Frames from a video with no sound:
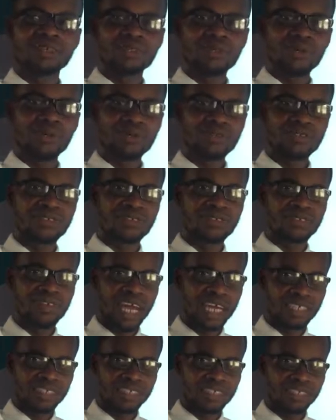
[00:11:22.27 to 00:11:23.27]
those
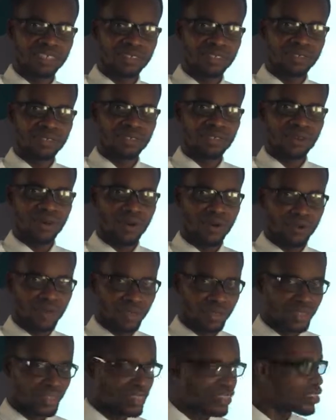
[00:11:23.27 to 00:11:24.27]
rights or
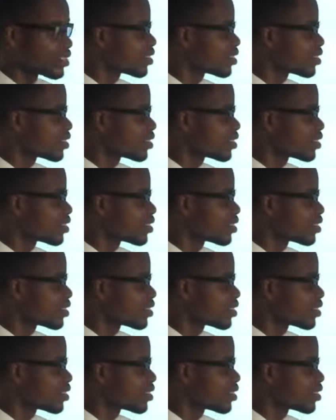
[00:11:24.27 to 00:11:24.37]
not.